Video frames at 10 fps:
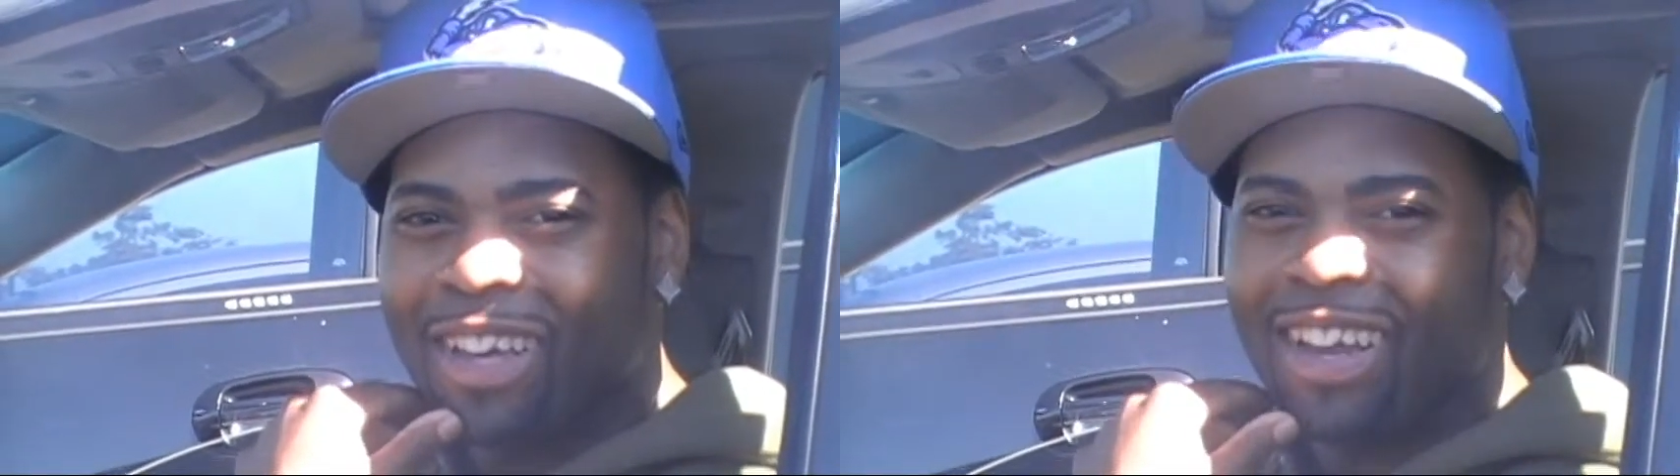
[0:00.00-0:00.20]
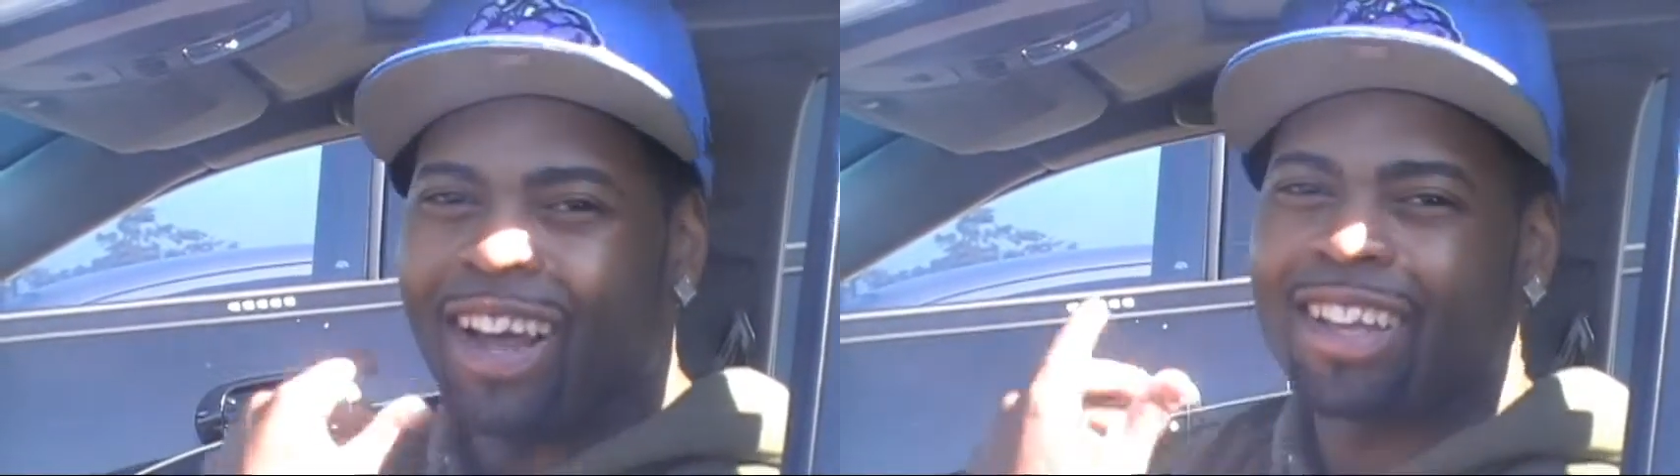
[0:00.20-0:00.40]

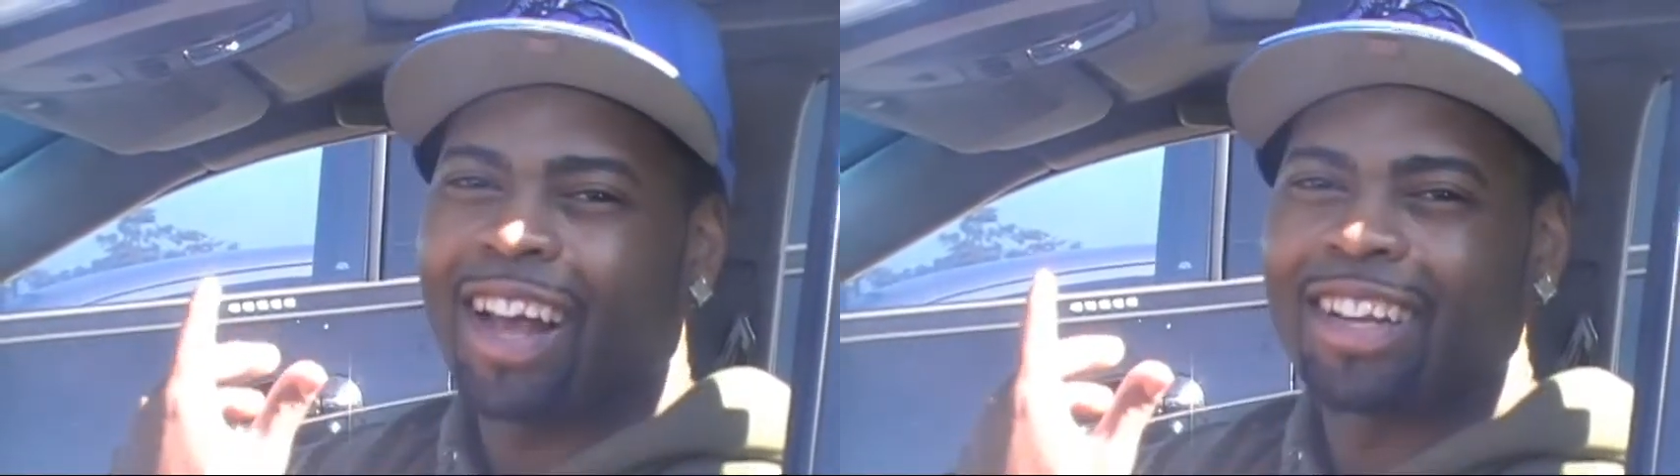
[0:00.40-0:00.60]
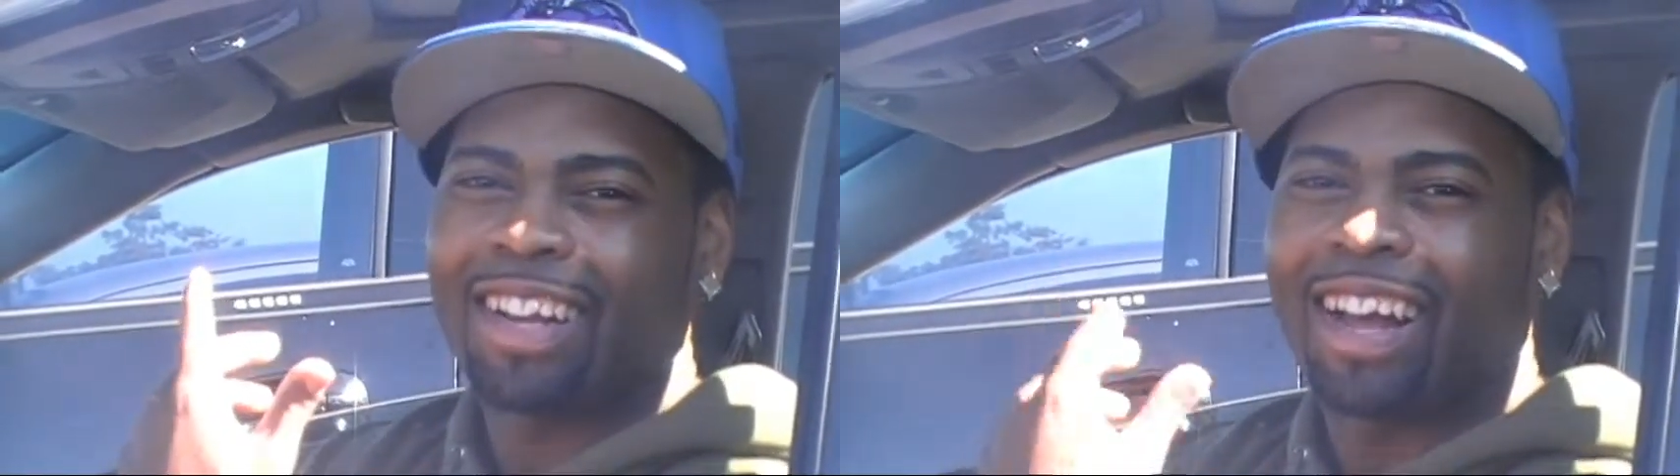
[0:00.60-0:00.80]

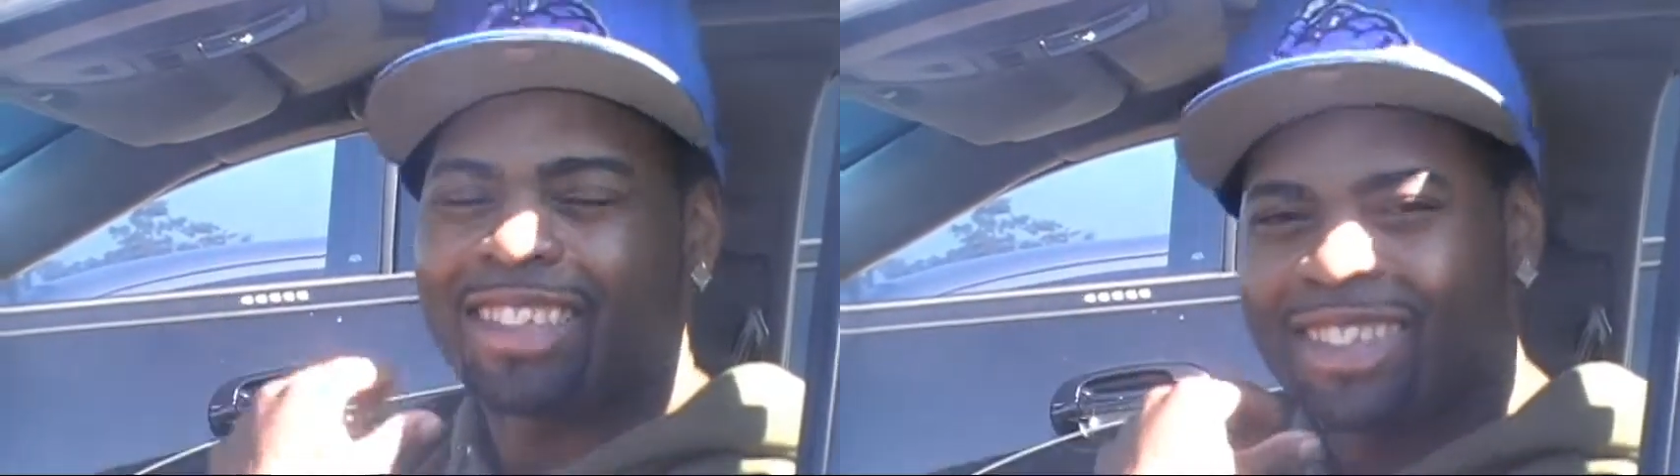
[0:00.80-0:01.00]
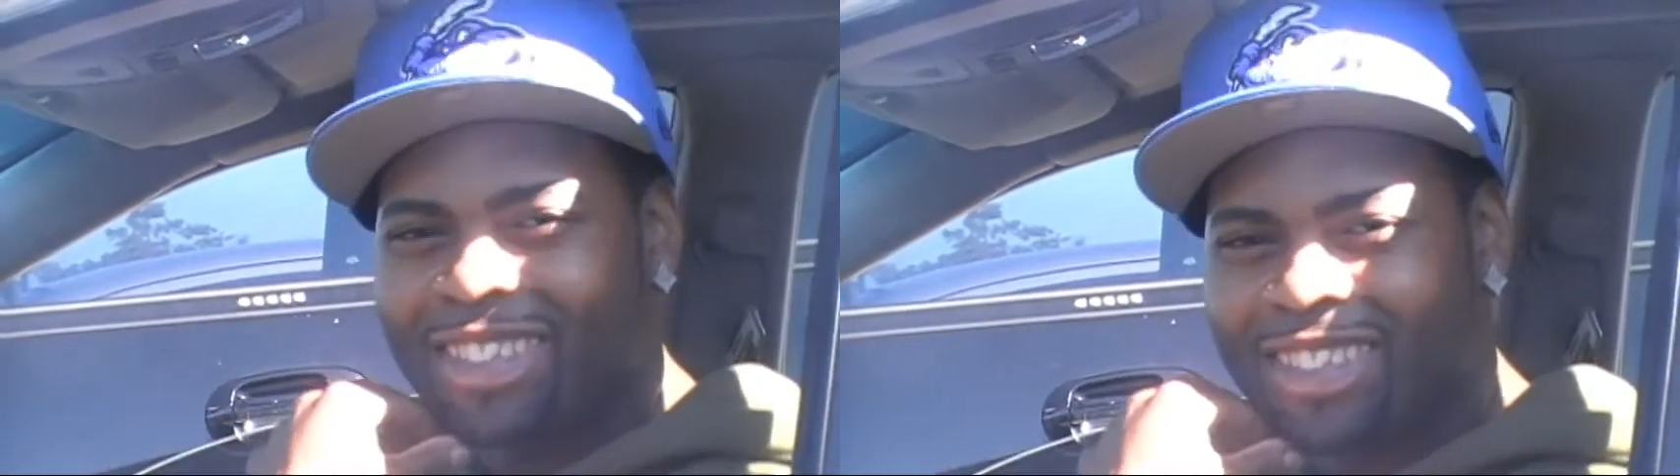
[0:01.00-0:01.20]
I
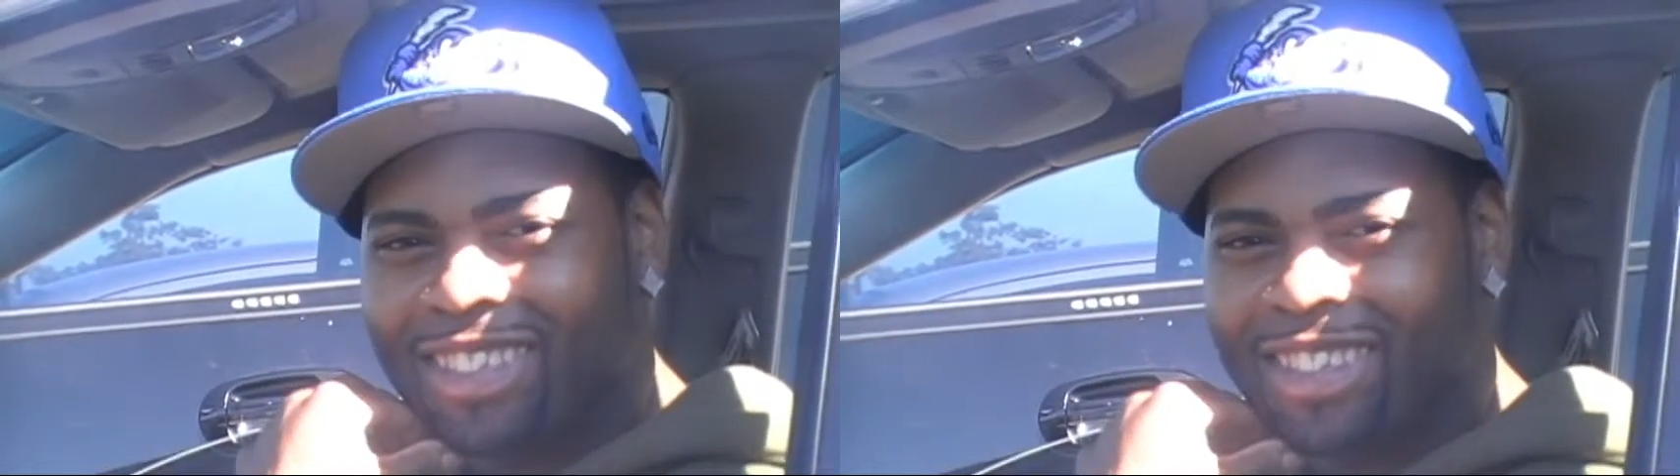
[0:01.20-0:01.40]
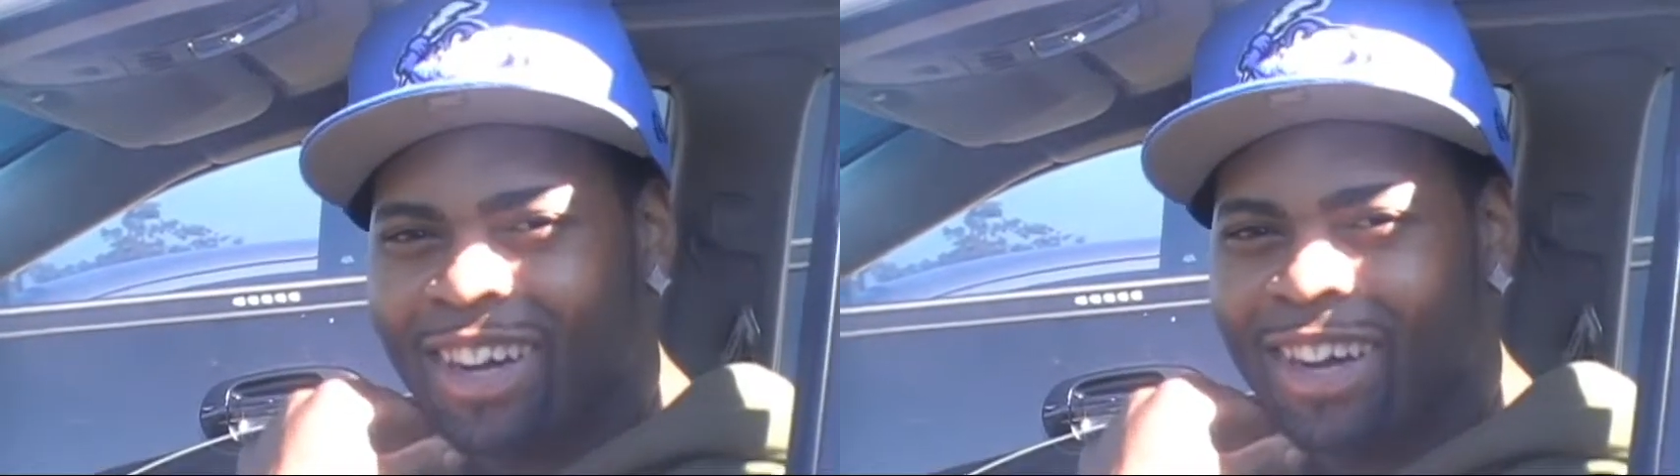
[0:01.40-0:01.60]
just